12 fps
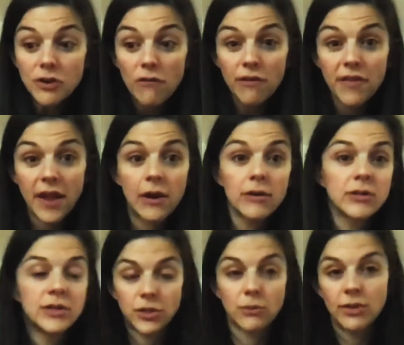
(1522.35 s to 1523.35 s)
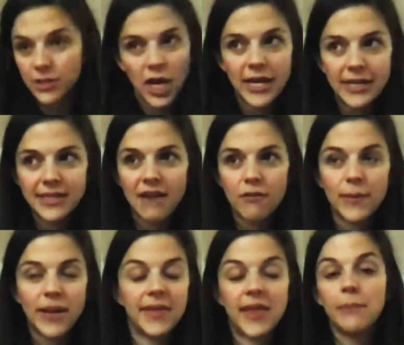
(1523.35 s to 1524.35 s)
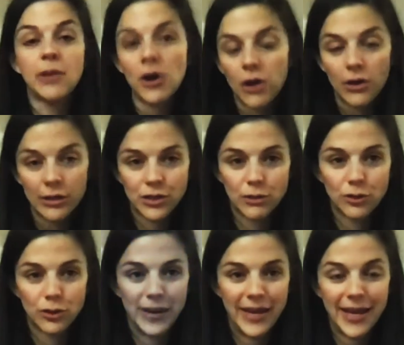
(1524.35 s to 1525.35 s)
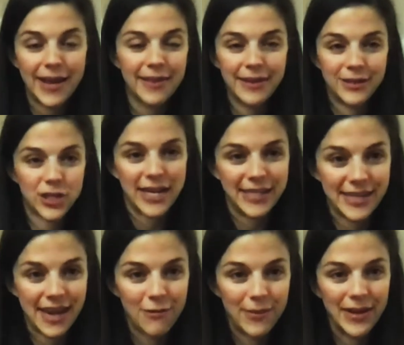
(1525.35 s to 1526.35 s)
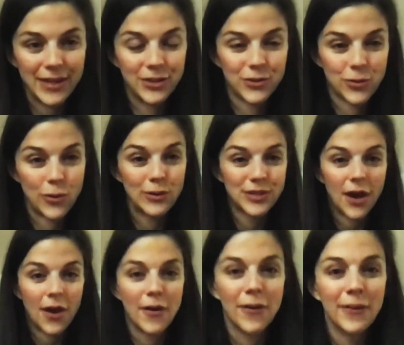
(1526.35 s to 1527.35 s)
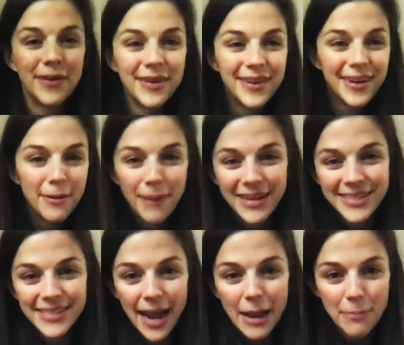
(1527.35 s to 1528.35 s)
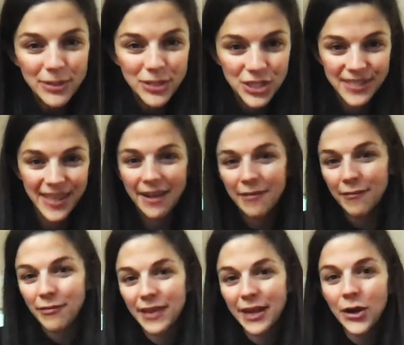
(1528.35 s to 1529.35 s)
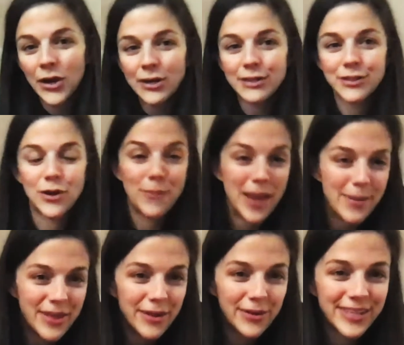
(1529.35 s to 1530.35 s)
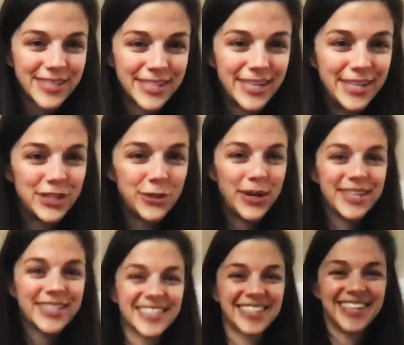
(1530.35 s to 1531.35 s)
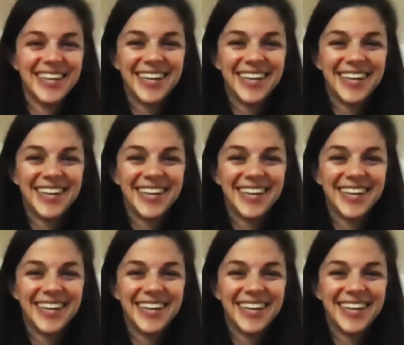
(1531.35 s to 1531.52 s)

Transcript: lived over there, so the Chinese government, they block all your social media. The Chinese government controls, my Skype just like flickered, so maybe they're listening to us.